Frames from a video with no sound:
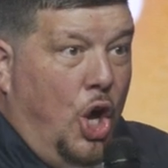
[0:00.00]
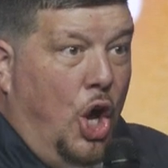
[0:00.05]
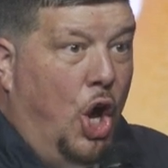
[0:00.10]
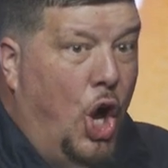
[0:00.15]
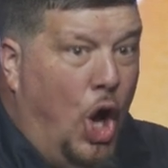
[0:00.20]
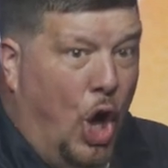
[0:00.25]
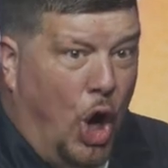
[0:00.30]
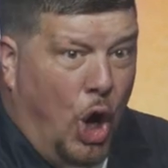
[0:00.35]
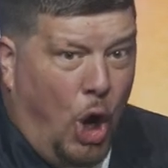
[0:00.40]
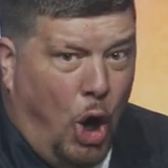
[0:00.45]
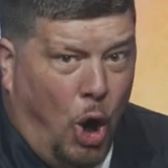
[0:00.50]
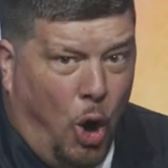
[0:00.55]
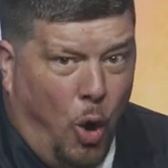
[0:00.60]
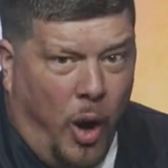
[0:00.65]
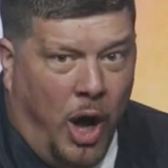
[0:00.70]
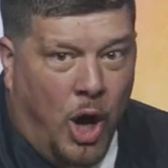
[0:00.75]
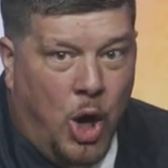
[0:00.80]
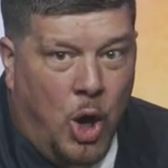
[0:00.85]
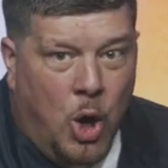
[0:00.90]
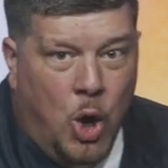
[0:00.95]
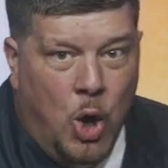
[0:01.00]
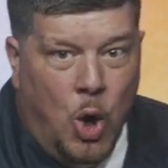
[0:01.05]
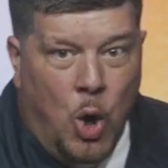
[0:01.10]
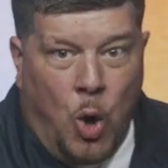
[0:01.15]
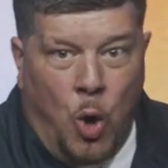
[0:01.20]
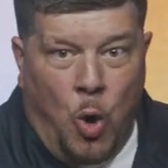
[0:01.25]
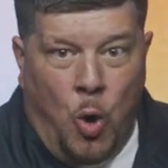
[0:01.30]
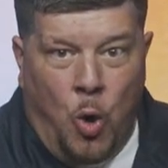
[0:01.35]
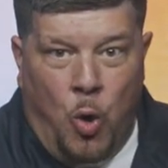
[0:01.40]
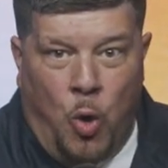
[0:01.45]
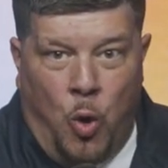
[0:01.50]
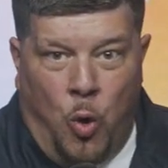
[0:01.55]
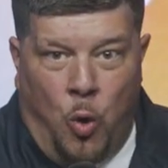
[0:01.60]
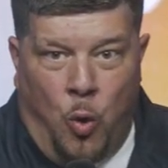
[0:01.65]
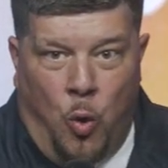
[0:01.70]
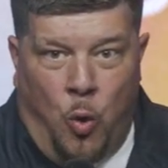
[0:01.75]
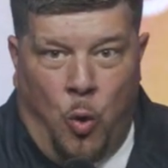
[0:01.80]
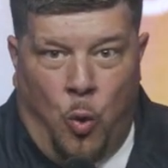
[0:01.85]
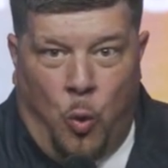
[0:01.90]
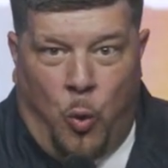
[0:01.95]
Who
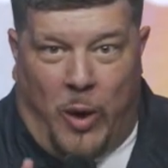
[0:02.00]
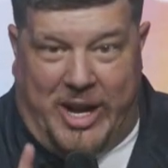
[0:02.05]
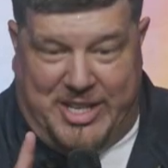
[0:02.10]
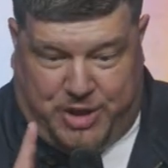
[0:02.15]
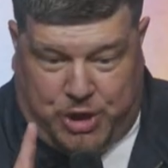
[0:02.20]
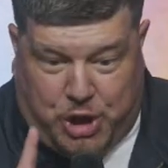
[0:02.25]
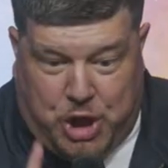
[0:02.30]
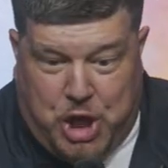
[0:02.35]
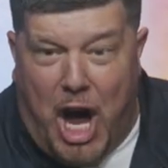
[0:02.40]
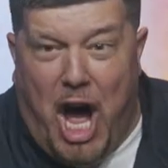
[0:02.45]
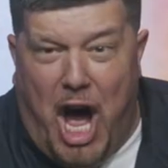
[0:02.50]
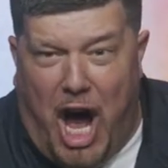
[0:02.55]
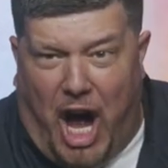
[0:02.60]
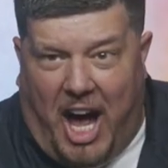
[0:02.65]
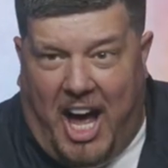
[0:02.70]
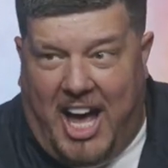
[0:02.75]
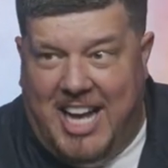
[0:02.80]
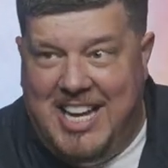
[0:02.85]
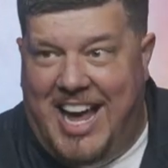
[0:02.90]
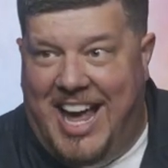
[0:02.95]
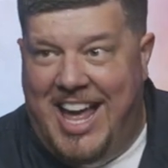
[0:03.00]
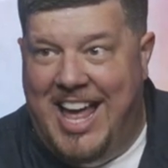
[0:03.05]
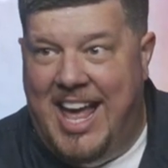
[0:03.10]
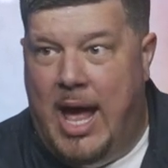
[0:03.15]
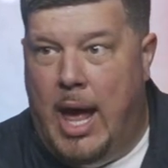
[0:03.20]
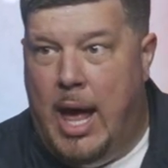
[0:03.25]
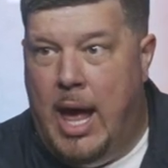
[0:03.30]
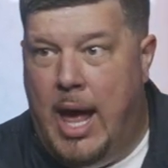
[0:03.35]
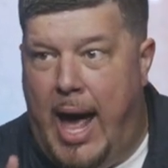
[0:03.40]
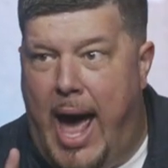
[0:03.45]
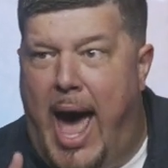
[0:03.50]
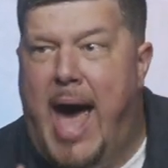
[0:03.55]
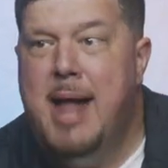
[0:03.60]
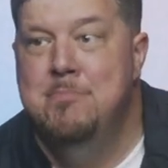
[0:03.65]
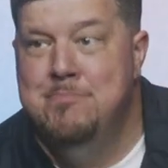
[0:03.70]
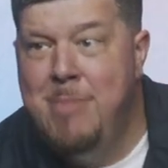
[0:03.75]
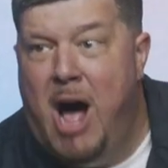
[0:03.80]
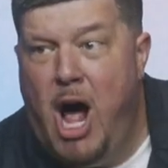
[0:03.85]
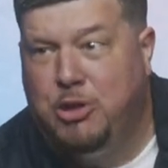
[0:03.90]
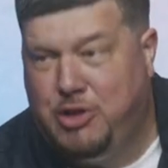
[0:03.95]
was good at
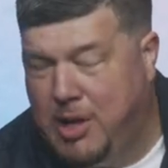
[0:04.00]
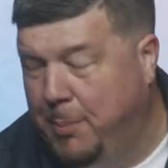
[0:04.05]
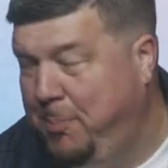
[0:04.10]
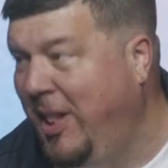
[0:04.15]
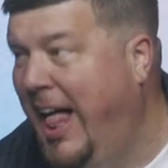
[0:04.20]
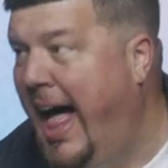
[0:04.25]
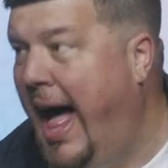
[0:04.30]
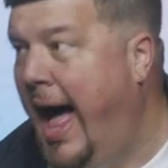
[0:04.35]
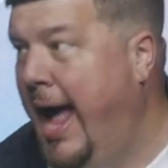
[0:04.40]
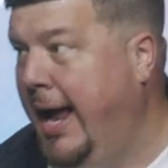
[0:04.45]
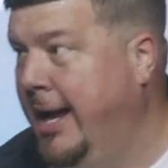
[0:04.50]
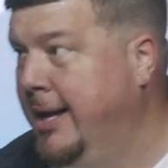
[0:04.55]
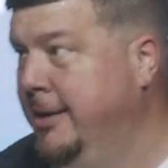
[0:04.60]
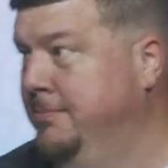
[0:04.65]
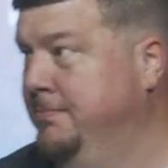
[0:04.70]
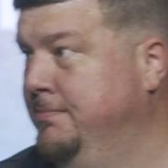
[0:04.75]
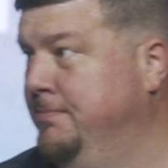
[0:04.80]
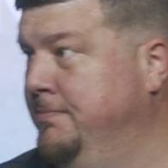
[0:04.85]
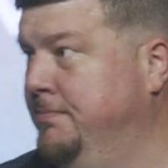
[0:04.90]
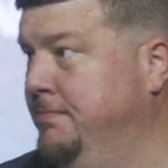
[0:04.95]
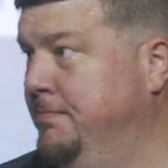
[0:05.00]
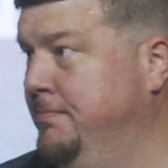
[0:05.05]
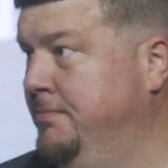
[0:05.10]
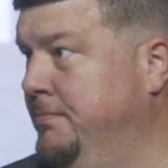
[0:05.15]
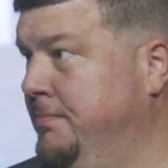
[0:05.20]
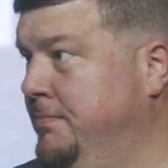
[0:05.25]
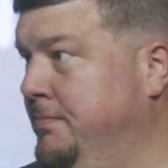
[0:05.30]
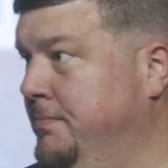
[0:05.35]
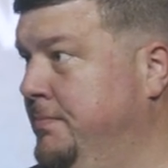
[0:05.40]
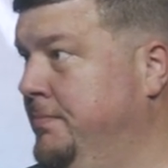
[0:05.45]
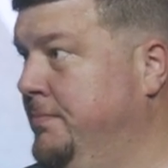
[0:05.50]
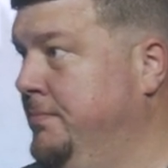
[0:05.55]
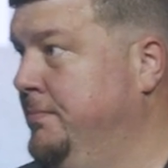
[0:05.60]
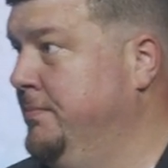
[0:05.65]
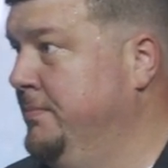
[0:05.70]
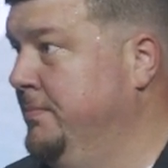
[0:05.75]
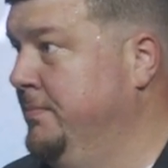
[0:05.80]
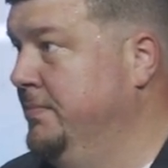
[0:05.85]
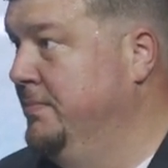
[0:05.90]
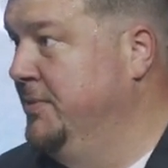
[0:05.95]
multiplying?
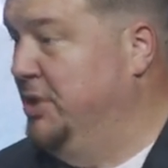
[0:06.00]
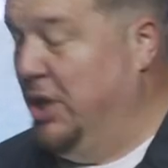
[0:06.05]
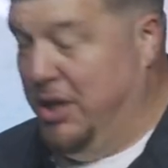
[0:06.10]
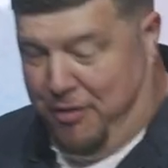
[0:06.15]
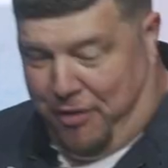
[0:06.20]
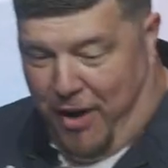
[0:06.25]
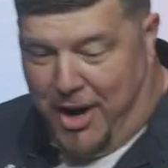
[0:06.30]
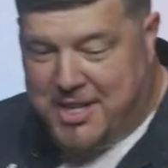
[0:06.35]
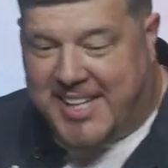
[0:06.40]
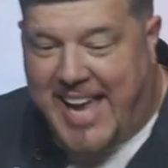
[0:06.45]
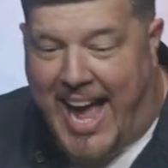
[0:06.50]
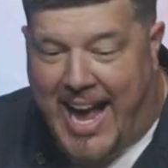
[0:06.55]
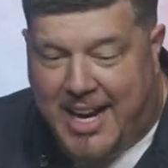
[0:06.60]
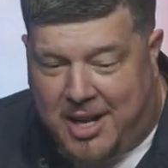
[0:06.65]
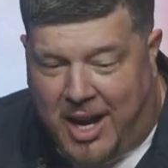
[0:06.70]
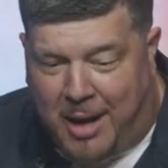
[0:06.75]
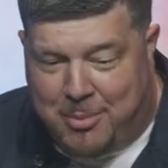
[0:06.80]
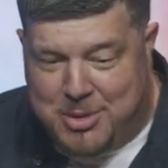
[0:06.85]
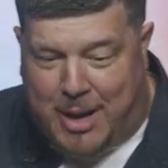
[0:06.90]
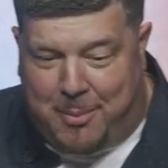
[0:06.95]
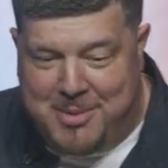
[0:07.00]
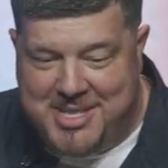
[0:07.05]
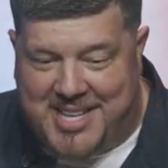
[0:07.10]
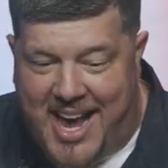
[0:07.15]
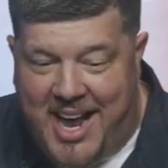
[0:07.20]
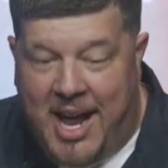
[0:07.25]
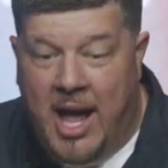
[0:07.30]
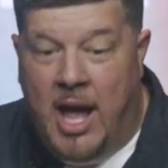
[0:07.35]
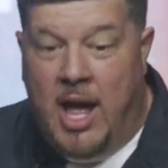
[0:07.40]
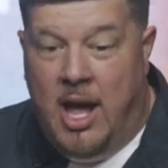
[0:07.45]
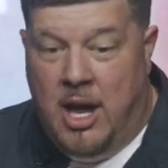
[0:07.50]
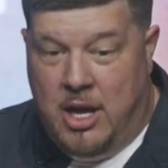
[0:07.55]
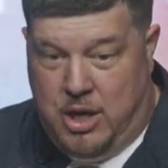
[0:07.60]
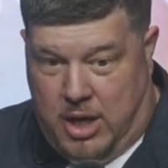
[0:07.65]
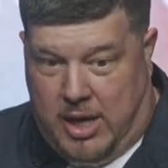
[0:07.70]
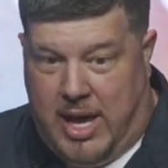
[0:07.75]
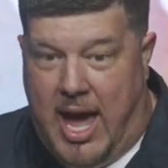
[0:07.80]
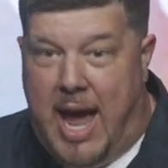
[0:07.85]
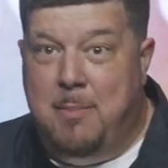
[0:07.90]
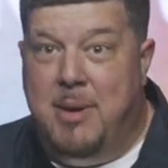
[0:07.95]
So the first guy comes up and says,
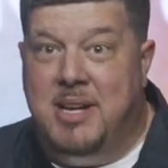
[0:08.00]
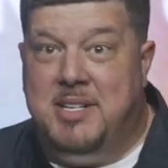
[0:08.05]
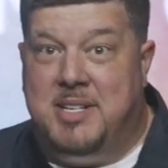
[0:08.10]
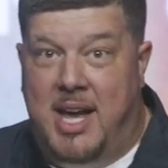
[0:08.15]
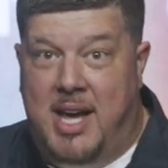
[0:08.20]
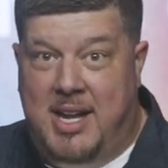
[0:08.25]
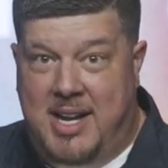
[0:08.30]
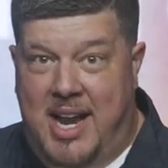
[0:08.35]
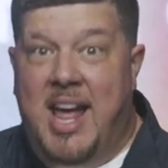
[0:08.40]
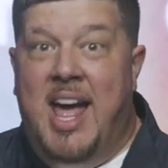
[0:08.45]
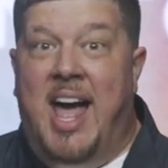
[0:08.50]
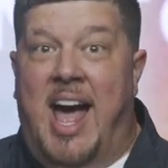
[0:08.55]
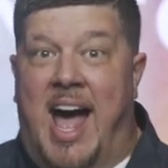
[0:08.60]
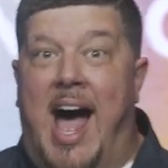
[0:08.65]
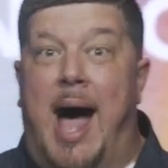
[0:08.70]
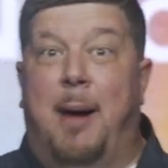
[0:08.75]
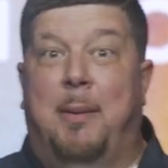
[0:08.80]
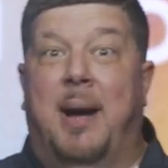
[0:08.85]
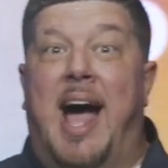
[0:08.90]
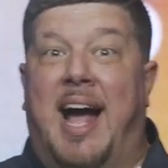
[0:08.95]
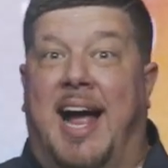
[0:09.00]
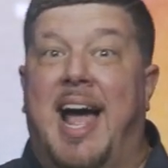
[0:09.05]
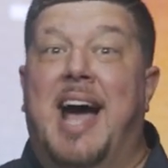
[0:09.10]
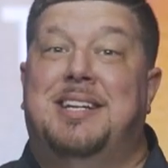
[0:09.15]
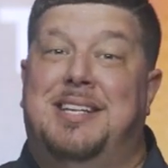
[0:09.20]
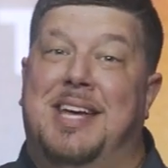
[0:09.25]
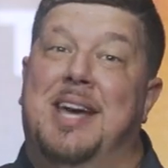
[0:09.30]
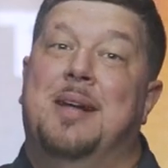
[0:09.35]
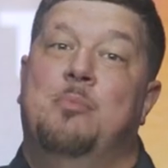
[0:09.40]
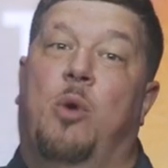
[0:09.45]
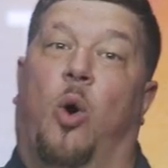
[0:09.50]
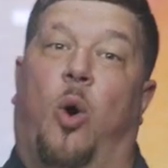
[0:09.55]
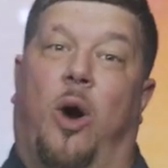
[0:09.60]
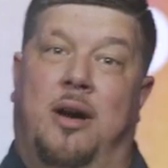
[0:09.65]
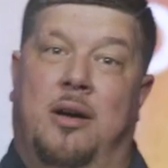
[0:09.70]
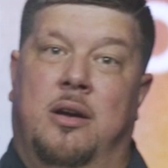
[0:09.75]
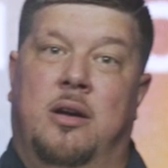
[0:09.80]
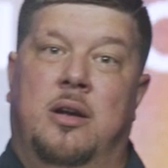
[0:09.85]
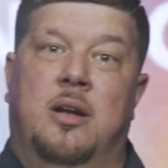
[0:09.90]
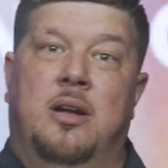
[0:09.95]
you gave me 10, I got 10 more.
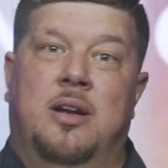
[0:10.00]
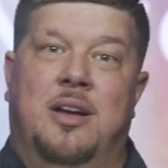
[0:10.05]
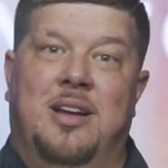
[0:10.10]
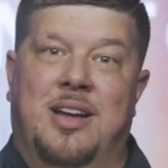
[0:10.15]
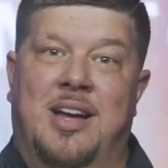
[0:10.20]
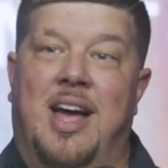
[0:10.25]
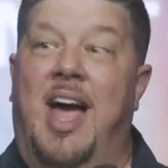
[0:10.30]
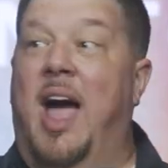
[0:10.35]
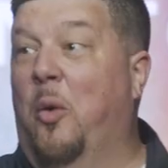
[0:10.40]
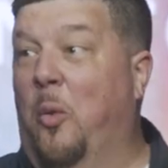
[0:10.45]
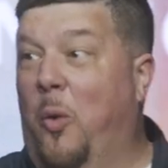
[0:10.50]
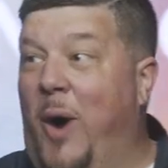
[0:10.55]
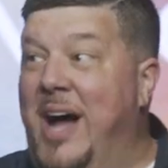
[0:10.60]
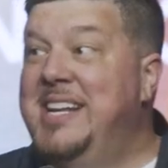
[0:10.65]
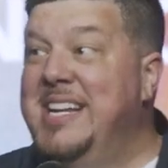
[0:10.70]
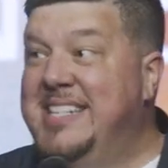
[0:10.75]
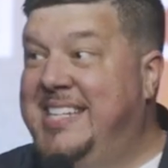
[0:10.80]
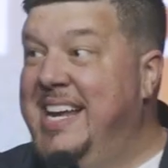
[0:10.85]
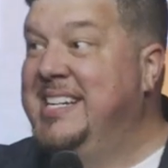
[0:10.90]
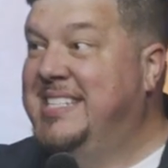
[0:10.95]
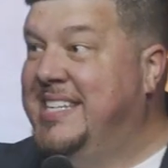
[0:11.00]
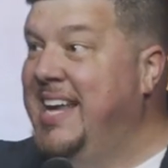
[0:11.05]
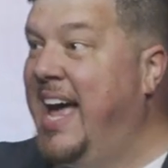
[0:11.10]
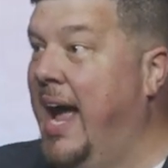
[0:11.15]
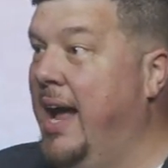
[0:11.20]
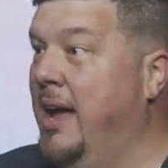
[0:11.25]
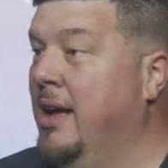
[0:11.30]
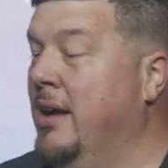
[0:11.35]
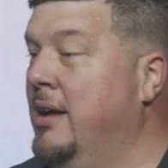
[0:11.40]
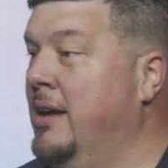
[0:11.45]
And what does he say?